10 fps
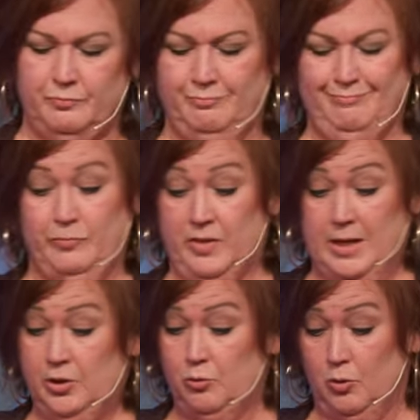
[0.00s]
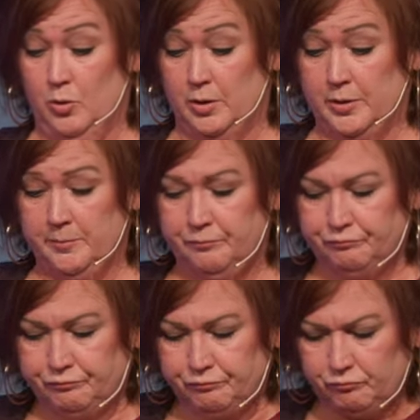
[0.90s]
Hmm, thank you, Lord.
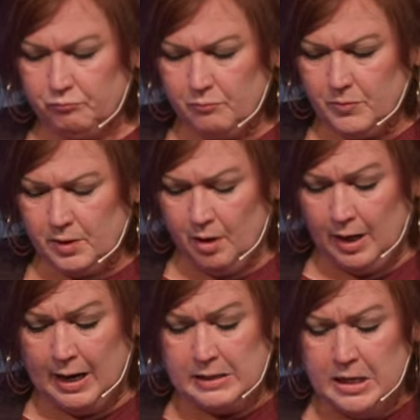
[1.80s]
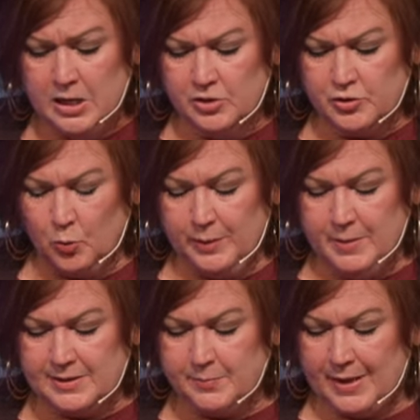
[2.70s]
All right, so we
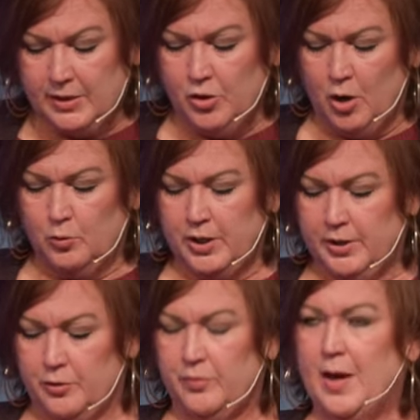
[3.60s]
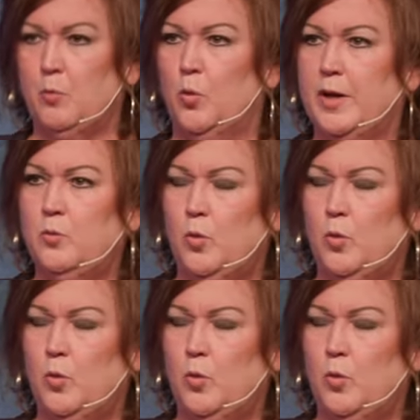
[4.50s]
must make a note here that when